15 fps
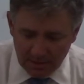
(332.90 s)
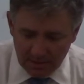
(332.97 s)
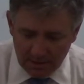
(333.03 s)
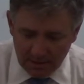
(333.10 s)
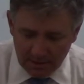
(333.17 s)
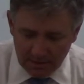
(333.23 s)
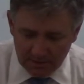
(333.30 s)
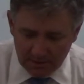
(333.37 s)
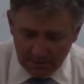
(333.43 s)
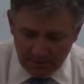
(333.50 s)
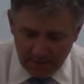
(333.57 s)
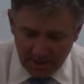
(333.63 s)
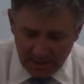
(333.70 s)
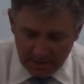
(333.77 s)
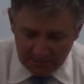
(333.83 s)

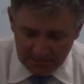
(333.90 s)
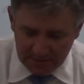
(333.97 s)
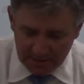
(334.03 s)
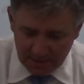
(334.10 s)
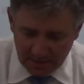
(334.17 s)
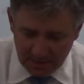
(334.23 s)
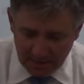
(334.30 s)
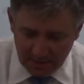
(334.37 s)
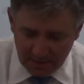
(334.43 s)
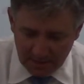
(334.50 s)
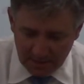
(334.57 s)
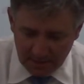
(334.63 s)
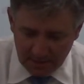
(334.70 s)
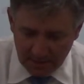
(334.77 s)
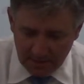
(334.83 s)
kilograms,
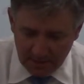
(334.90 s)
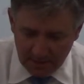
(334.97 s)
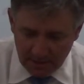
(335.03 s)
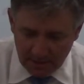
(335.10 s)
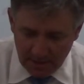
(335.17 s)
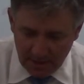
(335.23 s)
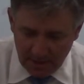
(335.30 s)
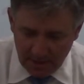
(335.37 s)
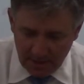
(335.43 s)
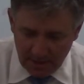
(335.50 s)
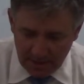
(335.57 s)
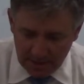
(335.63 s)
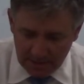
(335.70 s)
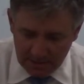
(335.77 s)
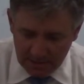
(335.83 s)

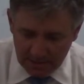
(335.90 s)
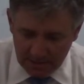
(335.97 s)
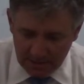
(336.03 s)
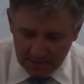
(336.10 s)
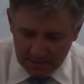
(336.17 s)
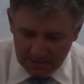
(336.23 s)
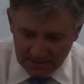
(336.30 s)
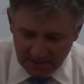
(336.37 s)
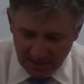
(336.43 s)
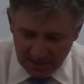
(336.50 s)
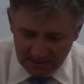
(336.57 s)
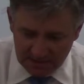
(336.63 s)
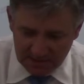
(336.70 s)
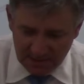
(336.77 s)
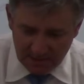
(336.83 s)
and
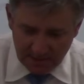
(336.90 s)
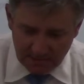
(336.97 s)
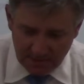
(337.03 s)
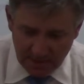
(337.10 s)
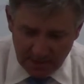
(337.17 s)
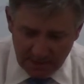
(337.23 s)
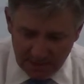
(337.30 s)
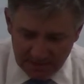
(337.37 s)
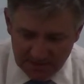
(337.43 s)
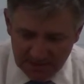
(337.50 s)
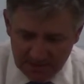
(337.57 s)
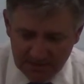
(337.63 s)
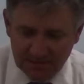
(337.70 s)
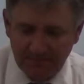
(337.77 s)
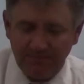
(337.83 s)
seconds, the MKS
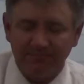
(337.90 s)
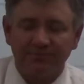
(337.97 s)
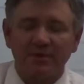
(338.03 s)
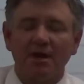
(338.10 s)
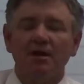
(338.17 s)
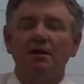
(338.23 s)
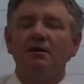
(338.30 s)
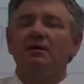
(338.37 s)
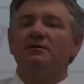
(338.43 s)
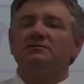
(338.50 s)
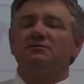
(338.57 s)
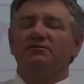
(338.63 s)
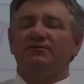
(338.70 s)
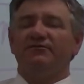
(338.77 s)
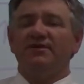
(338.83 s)
system.
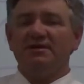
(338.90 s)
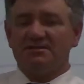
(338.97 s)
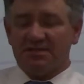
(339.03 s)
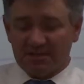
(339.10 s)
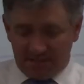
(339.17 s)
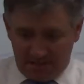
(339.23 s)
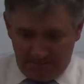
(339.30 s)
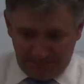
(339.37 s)
So in physics,